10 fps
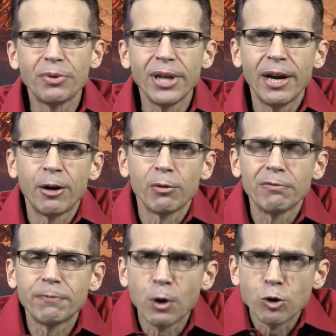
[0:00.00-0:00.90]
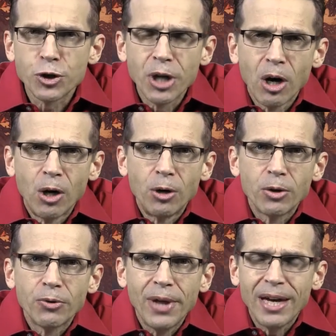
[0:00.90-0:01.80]
our first
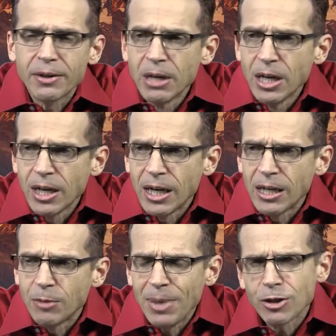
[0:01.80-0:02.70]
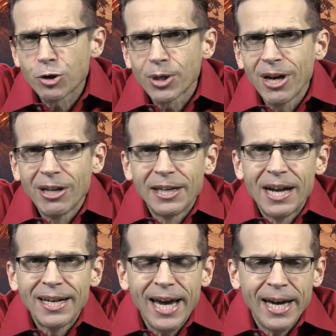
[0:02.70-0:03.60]
dog that uh, Pastor Kelly and
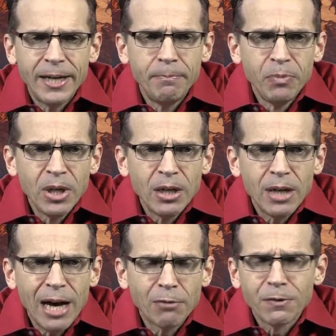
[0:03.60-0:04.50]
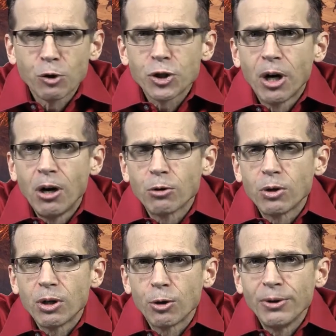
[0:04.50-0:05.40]
I had. Our first
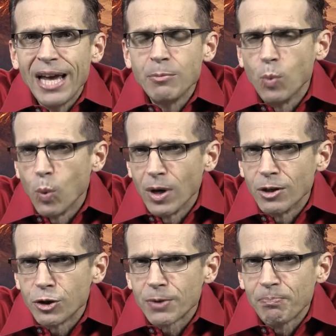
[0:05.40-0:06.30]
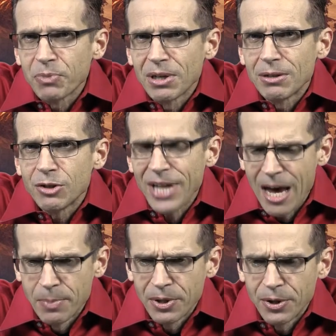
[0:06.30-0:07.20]
dog, her name was
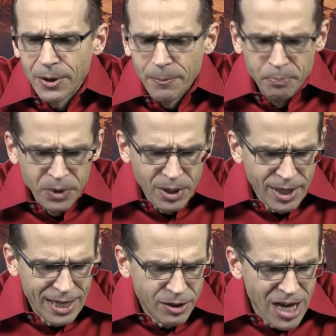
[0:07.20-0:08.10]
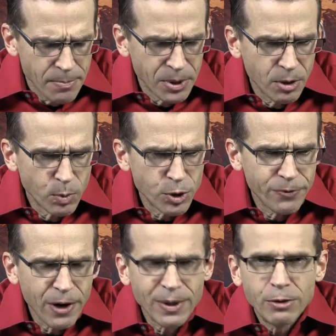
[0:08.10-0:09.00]
Tabitha. And Tabitha was
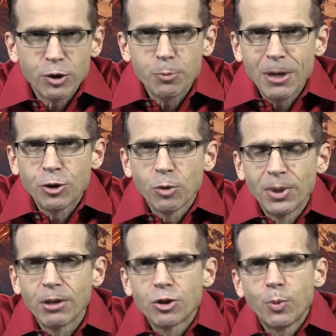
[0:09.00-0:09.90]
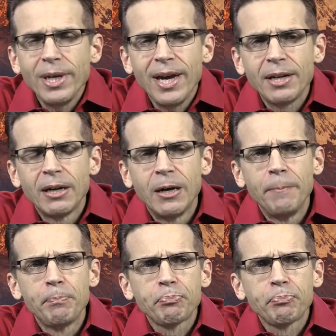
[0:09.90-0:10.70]
very special because we had um,